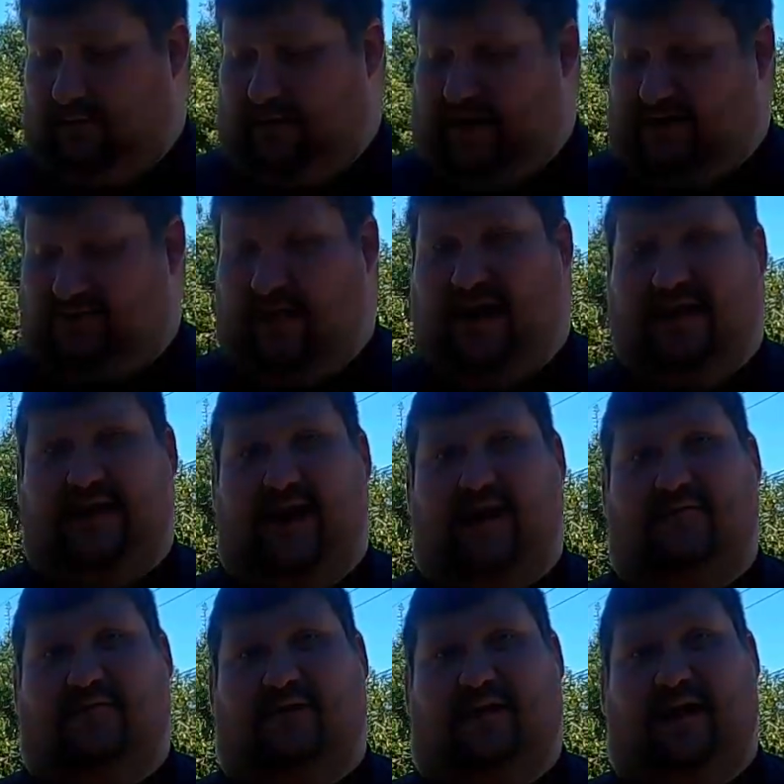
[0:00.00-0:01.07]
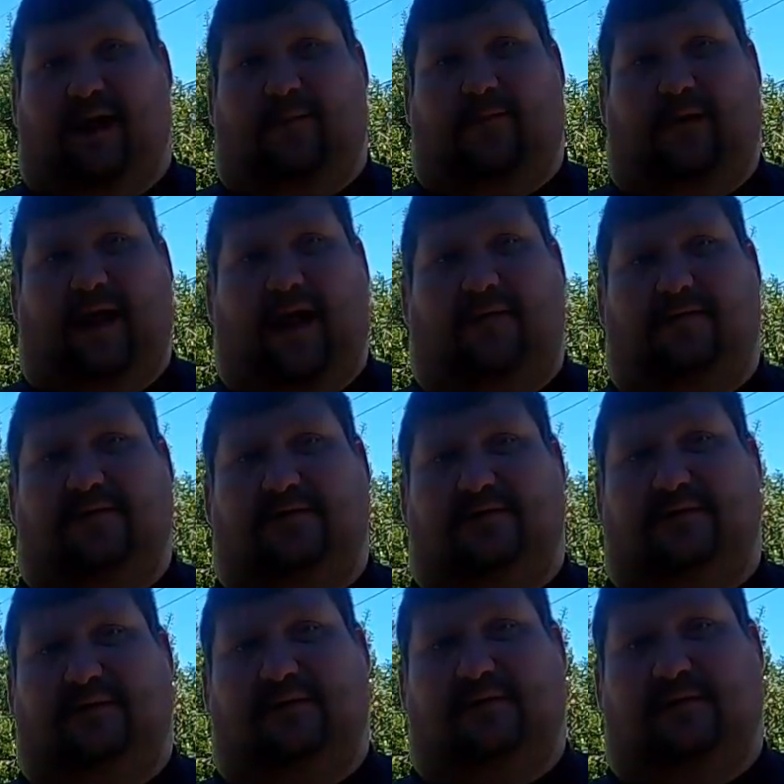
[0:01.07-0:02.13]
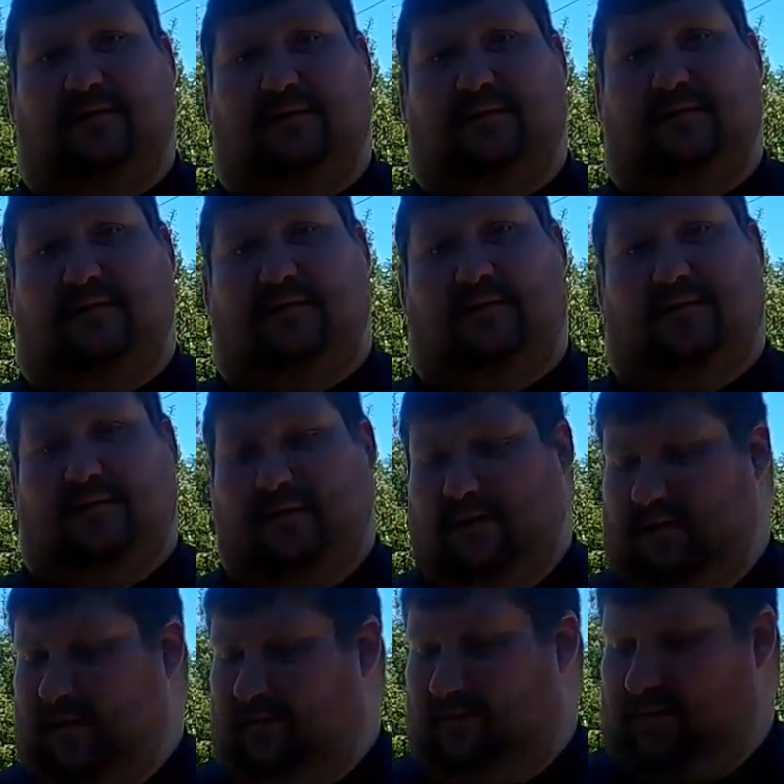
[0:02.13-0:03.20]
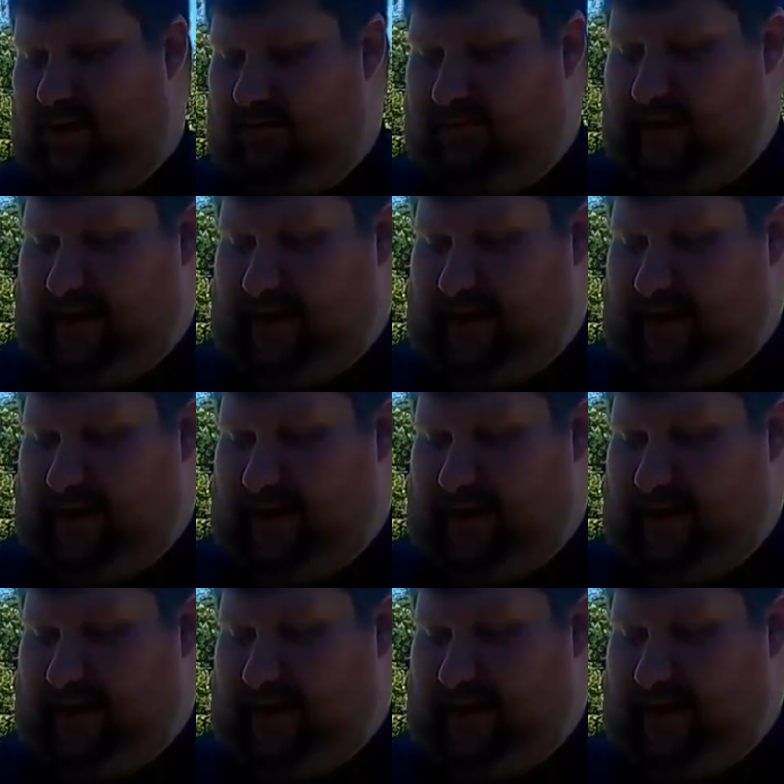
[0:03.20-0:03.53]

rest right there for a couple hours. And we'll come